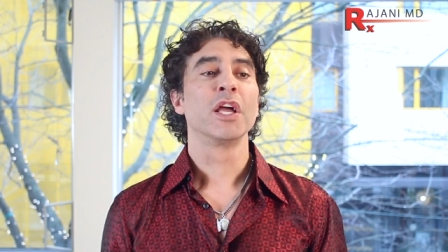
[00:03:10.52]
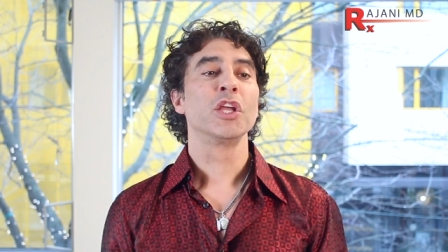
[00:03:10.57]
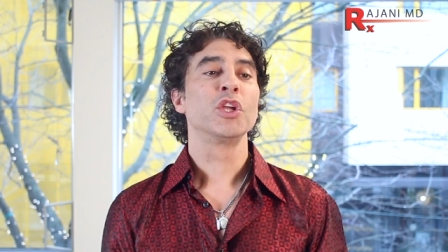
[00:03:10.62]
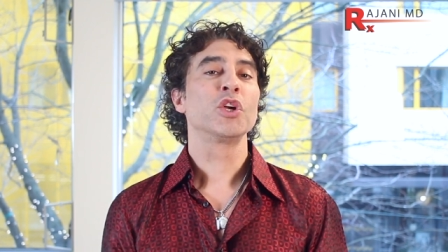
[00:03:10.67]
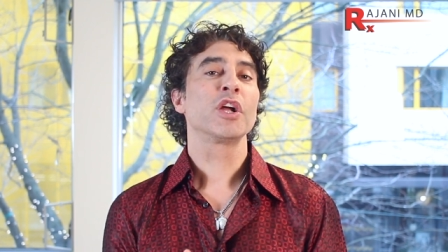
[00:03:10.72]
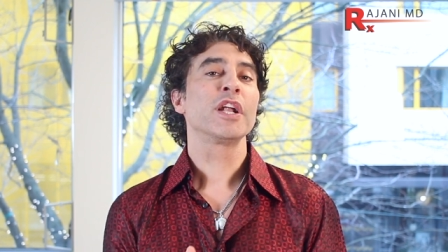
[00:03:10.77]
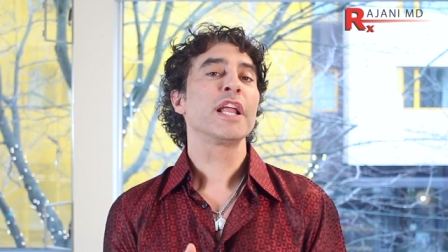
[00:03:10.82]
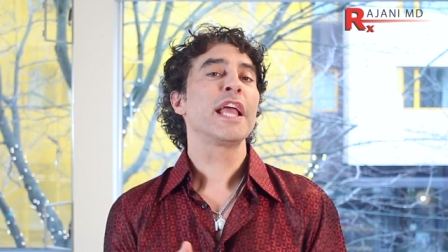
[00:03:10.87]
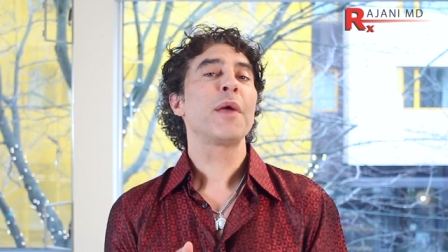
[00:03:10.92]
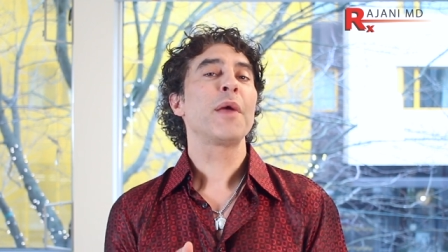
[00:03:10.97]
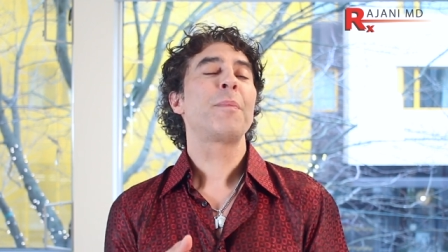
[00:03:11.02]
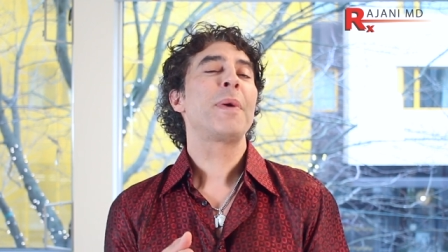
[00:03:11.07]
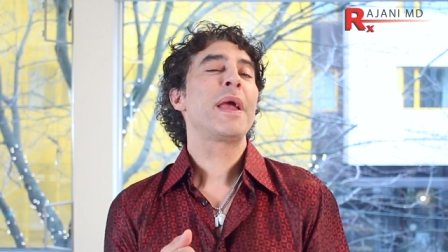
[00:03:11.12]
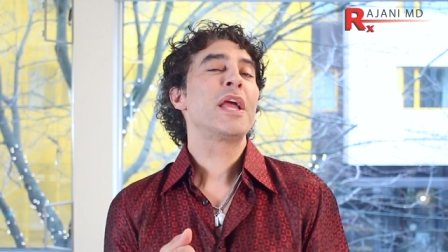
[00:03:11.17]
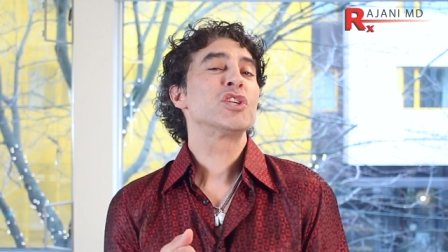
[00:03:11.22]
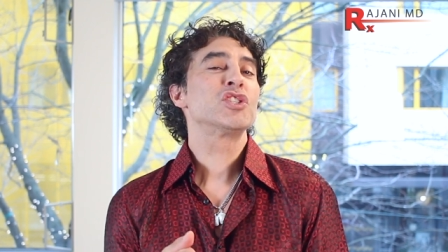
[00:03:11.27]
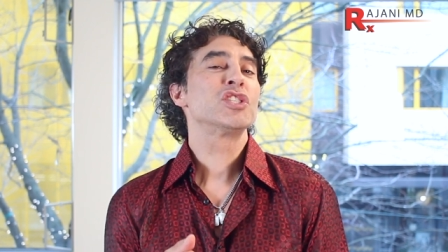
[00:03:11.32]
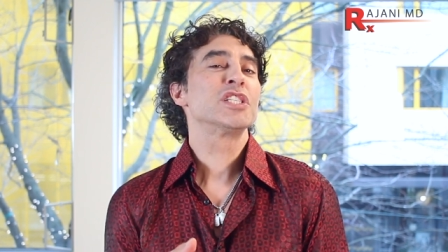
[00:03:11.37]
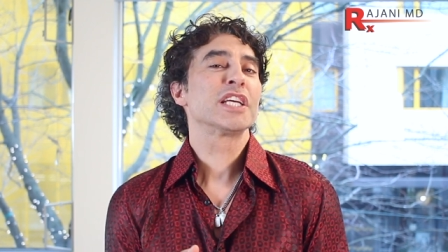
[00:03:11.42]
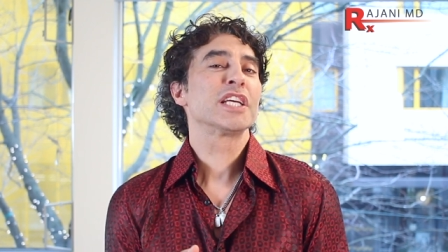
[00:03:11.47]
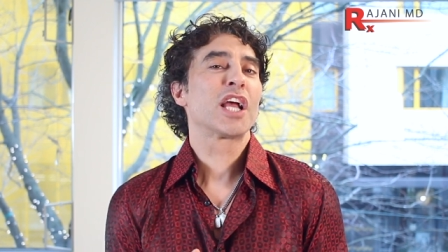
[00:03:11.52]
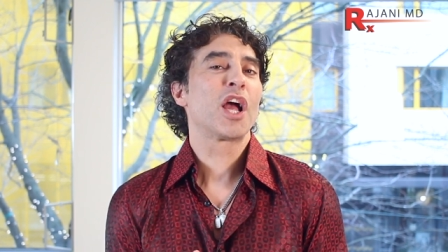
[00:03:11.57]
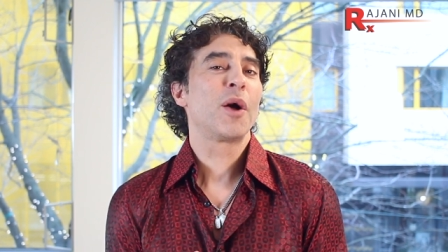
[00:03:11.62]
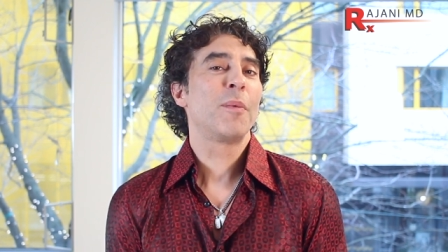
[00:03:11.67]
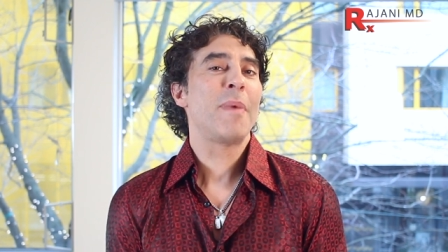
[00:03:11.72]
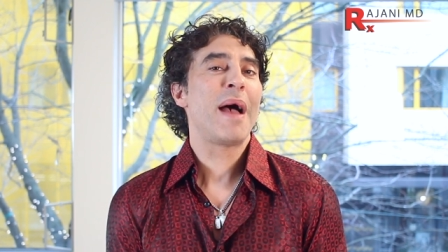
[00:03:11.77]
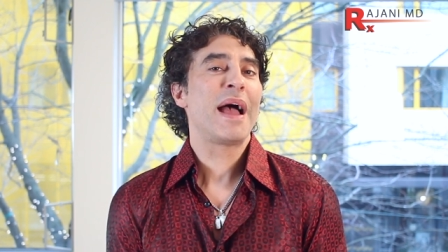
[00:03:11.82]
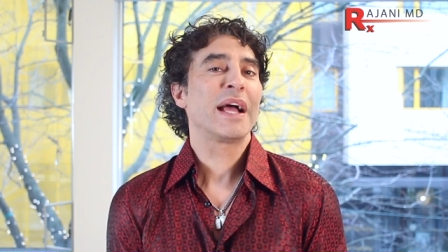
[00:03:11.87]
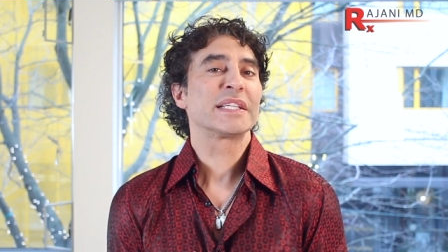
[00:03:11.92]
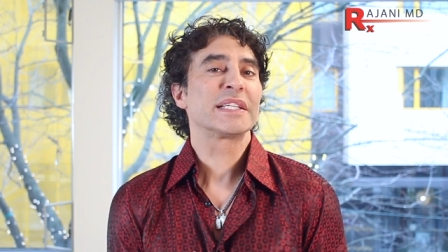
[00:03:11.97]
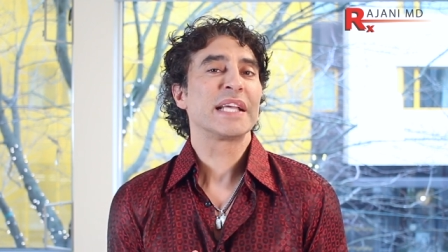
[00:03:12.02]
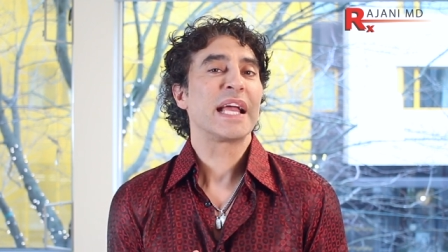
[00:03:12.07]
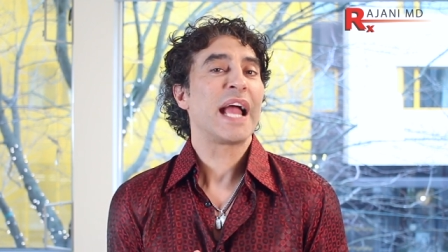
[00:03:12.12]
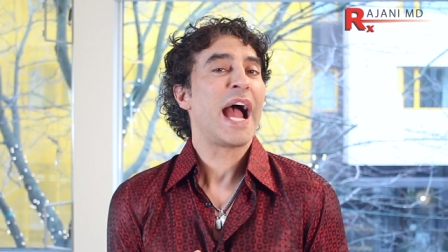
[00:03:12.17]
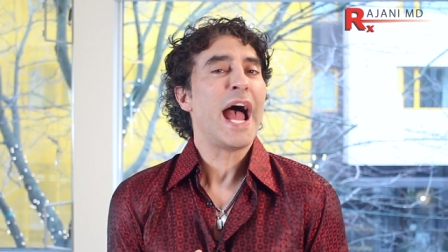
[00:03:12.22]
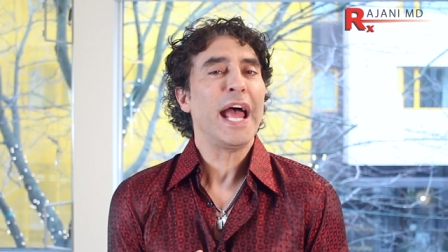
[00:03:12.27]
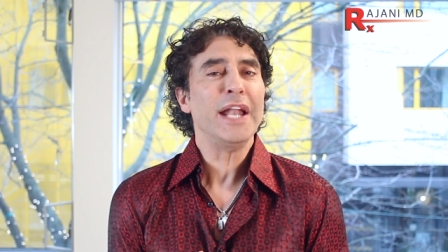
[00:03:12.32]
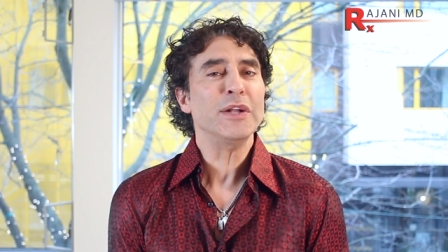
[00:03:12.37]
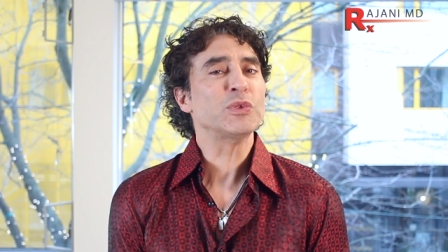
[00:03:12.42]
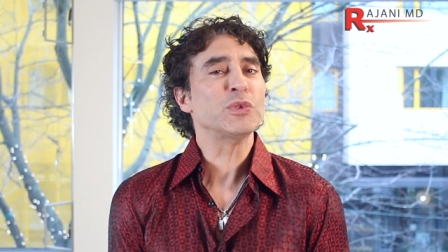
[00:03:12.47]
You're gonna get patients that come back say,
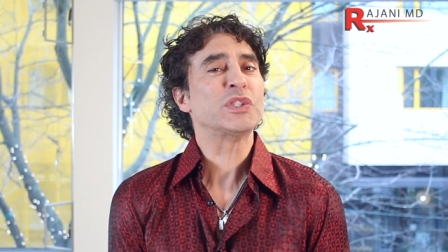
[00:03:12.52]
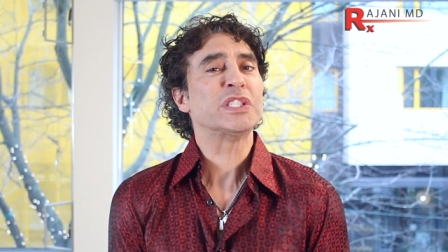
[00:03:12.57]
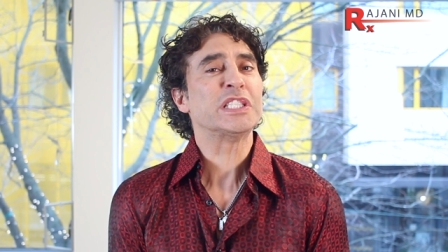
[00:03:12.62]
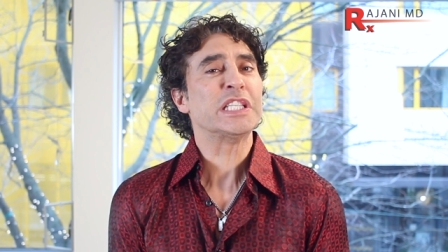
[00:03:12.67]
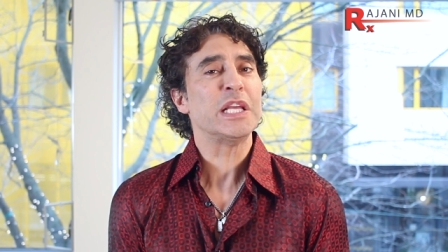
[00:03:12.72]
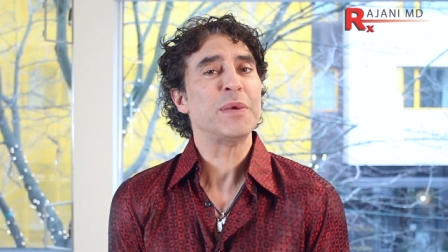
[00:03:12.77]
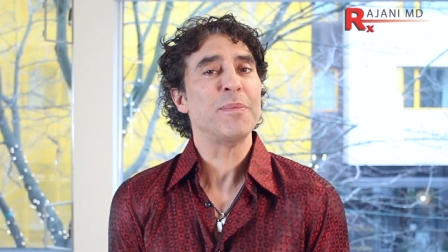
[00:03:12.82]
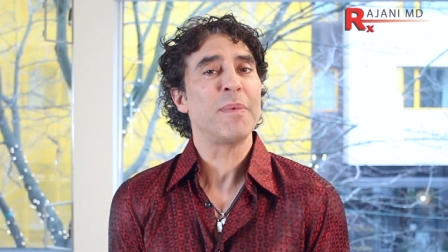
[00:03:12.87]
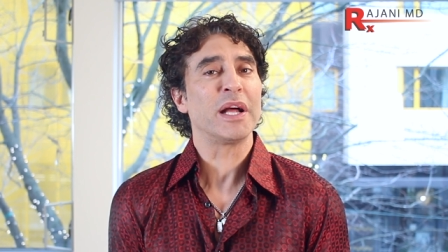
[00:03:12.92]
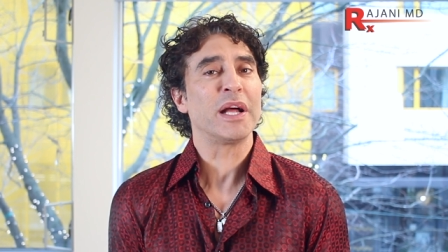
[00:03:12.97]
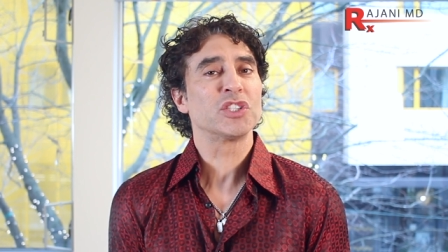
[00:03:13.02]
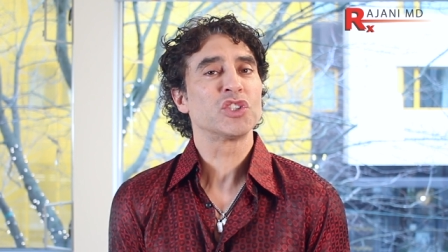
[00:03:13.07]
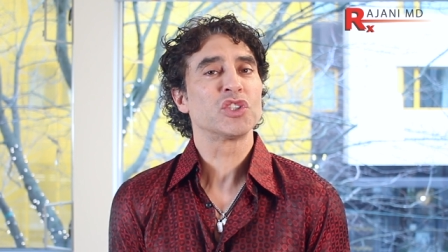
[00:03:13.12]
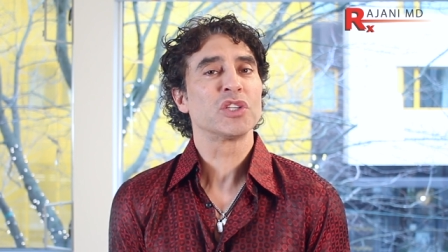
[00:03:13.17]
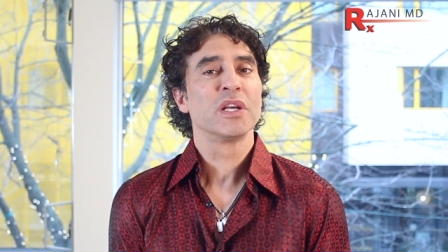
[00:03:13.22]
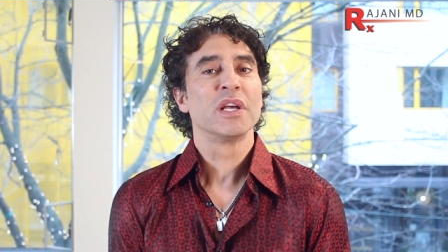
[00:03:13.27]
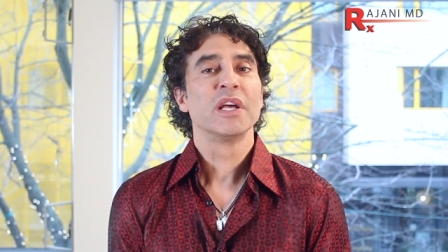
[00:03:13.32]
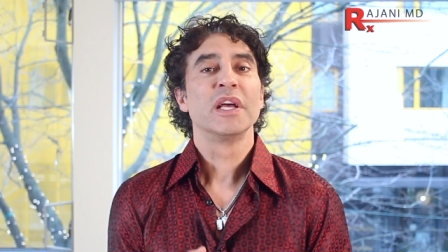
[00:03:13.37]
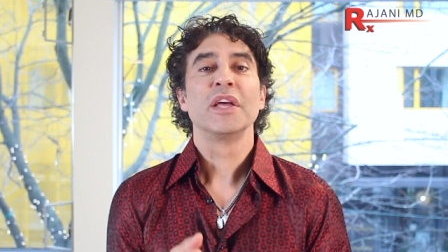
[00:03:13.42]
I don't see much.